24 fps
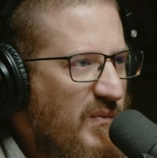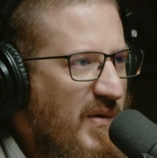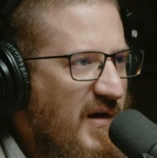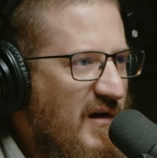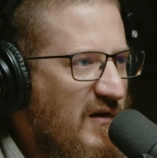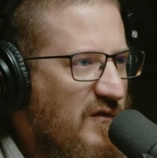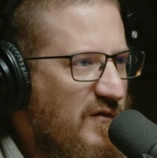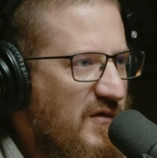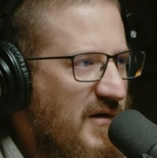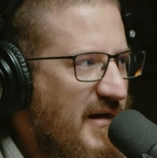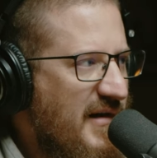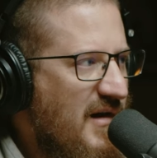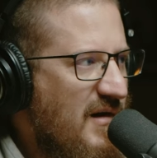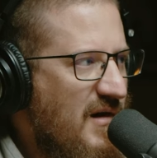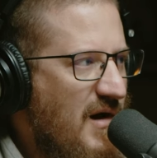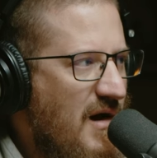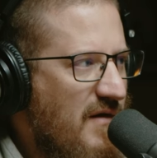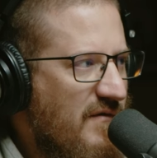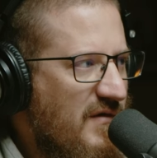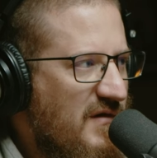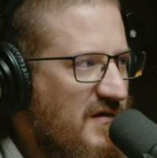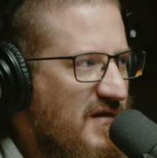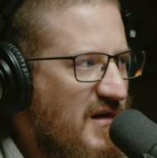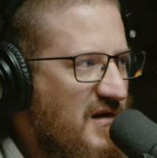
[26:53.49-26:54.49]
space for a
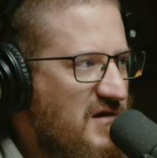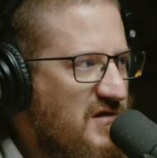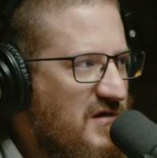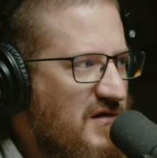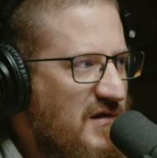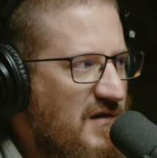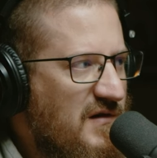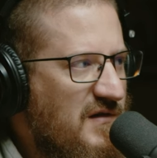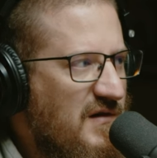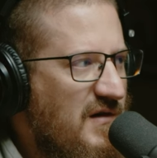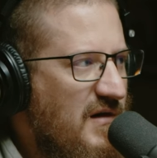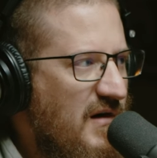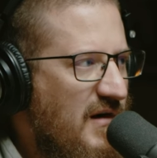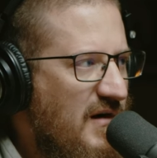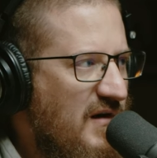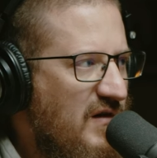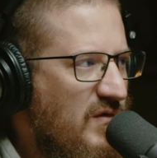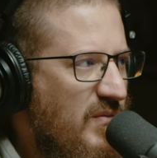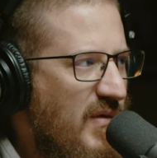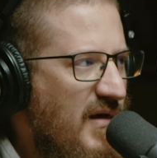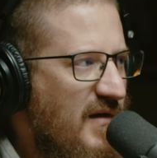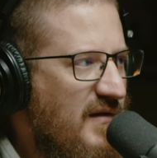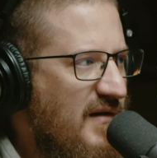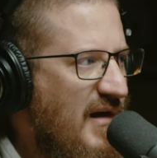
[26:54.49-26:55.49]
conversation? Is there any
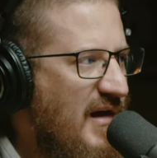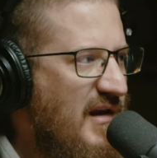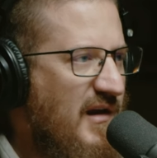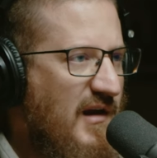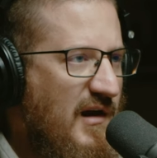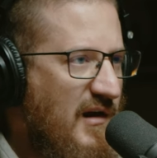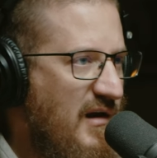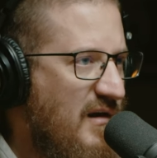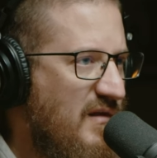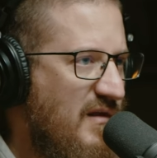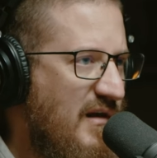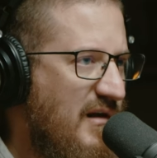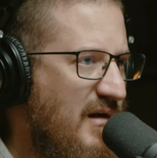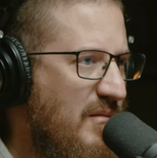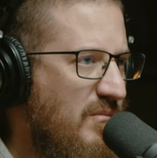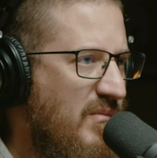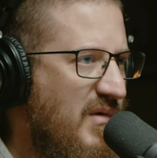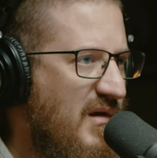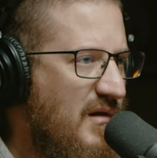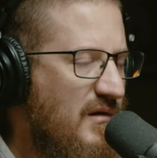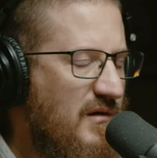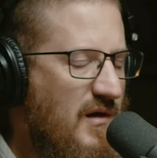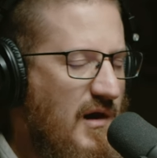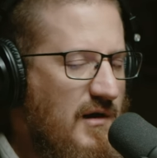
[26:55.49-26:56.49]
space? And it can
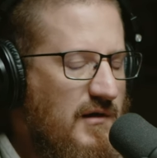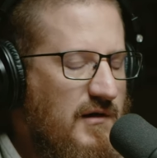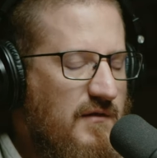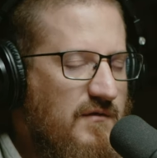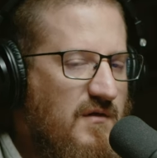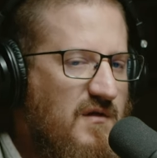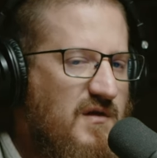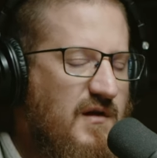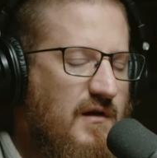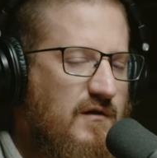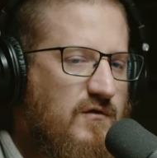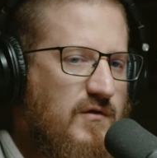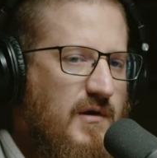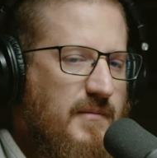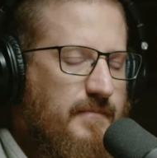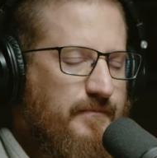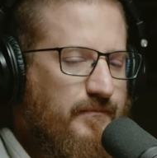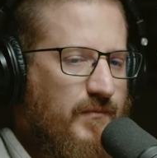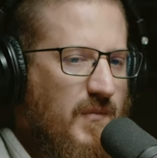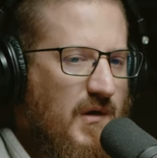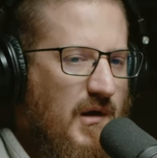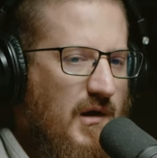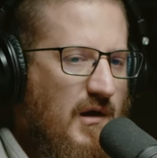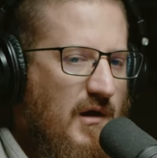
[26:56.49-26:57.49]
be in a lot of different things. Right.
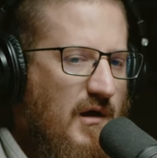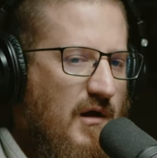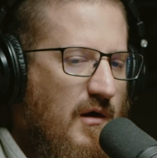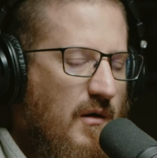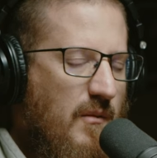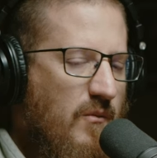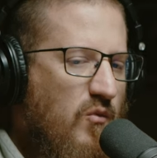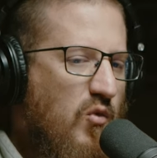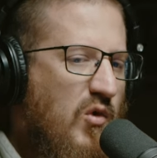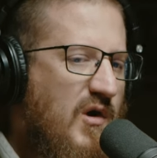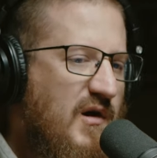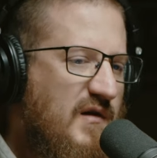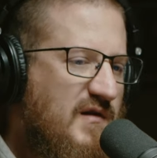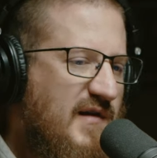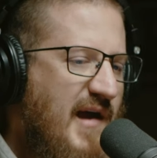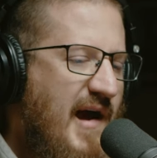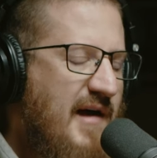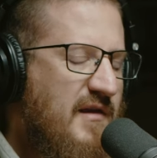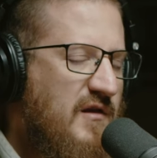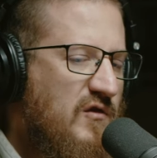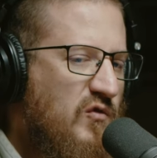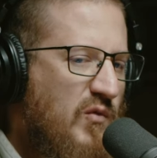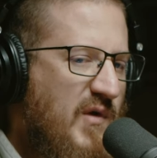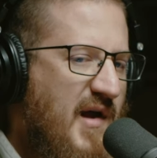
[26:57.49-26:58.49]
Whereas
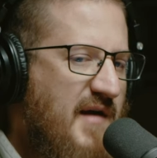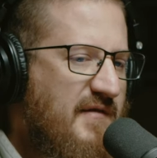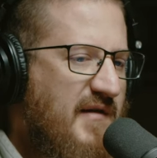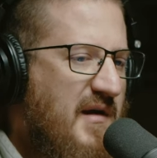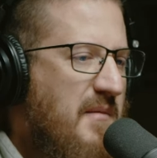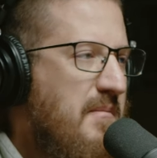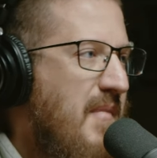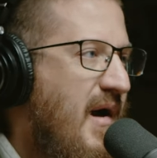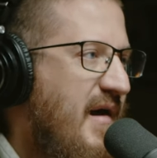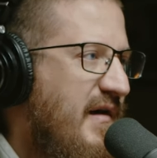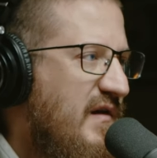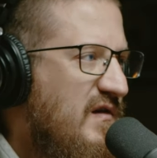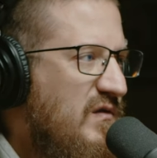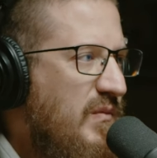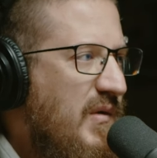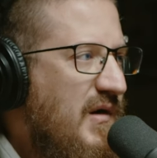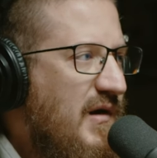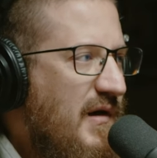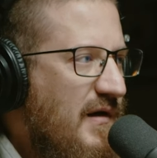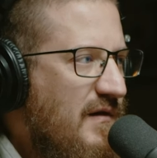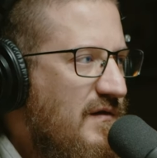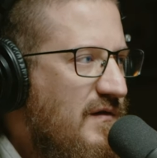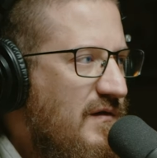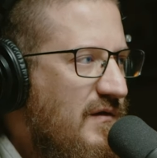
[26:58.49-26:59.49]
Catholics, we have my
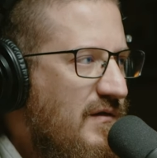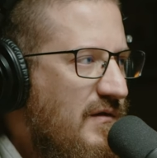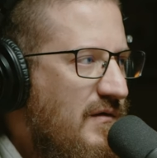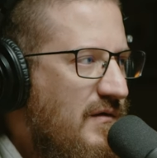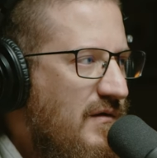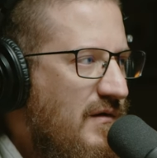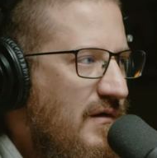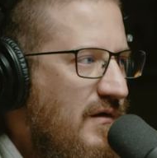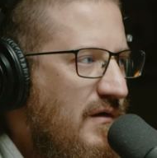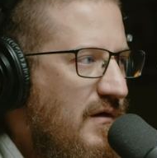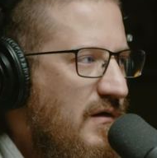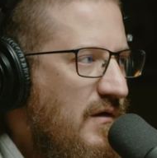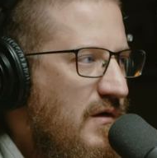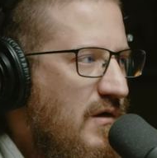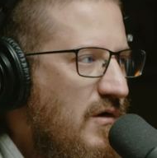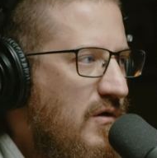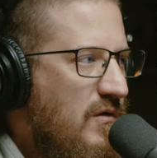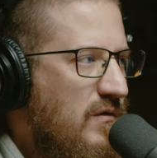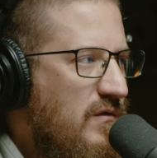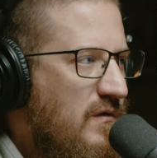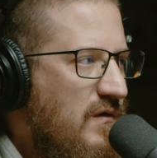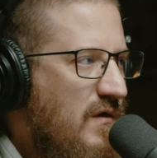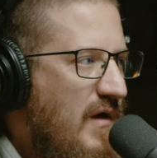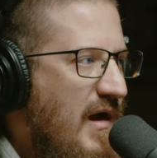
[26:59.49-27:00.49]
experience,
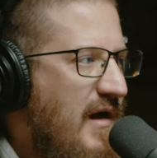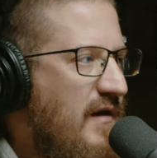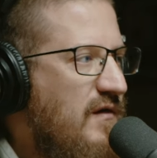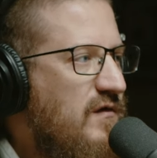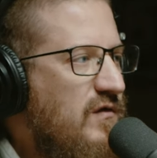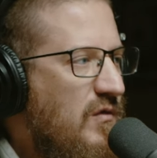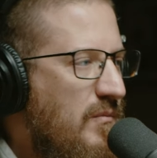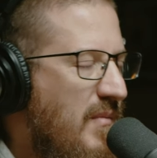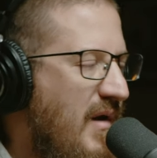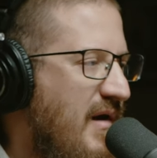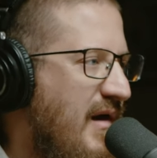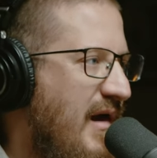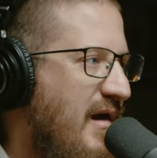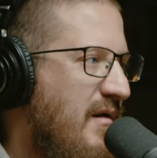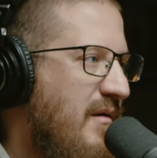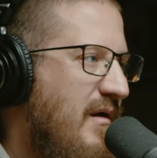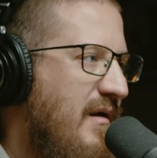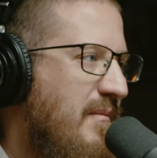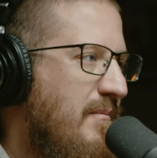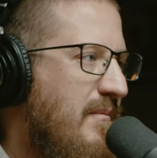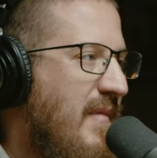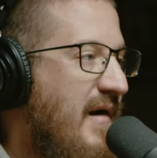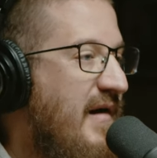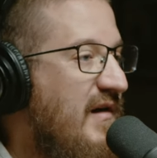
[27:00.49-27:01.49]
my
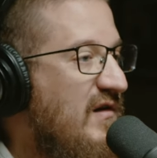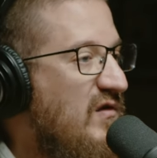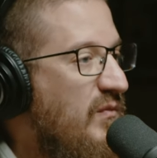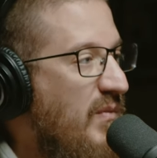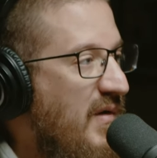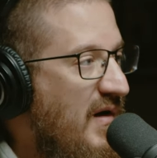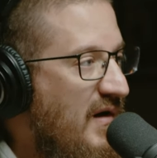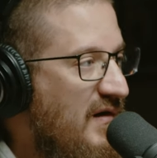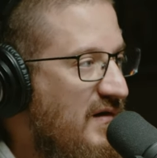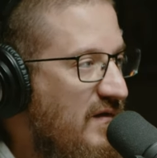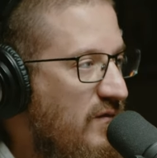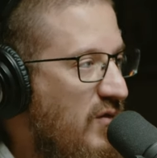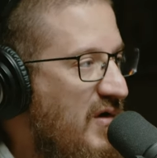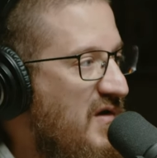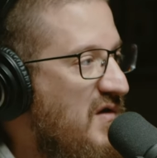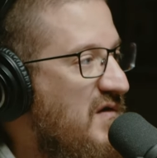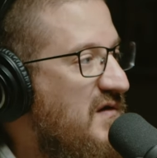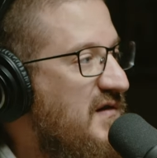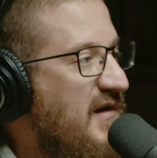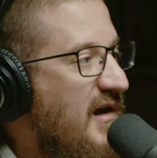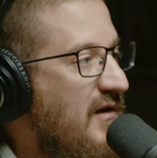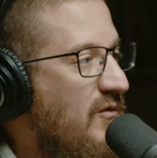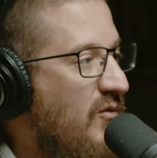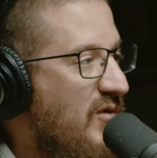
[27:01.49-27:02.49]
experience of what you
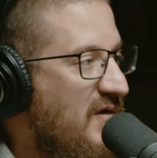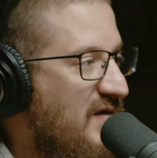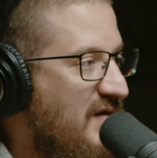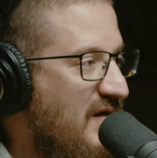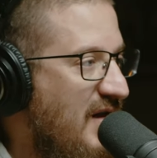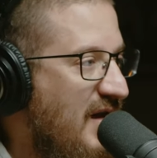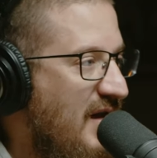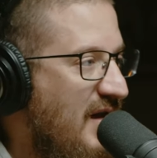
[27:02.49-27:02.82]
said was